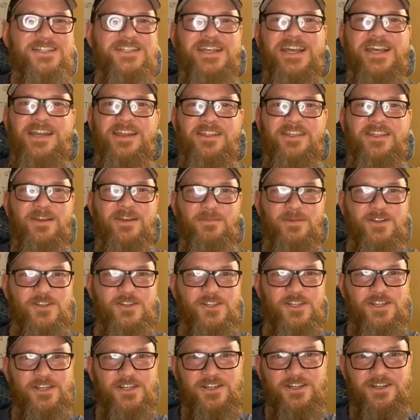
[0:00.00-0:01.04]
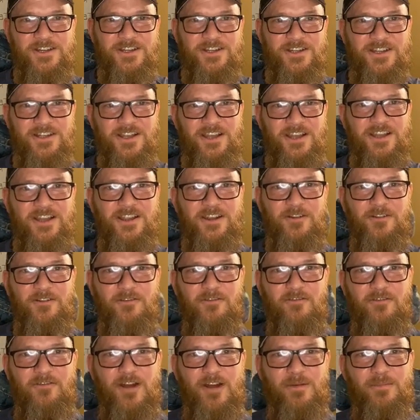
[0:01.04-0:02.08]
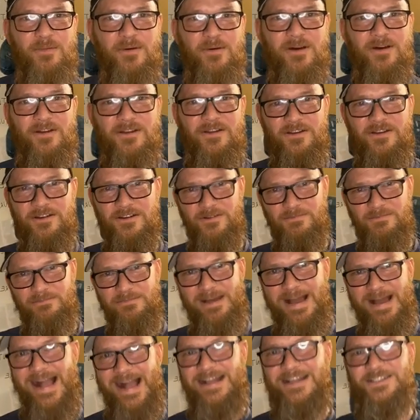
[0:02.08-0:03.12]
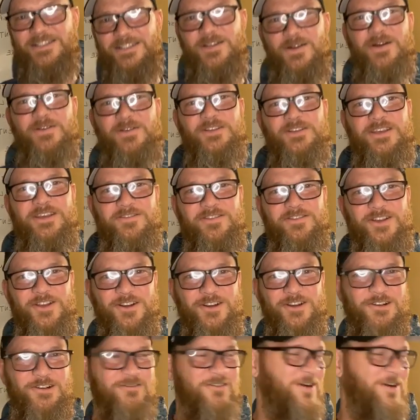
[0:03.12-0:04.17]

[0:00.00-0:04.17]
didn't say anything, but she needed a little rub on her back, so I was giving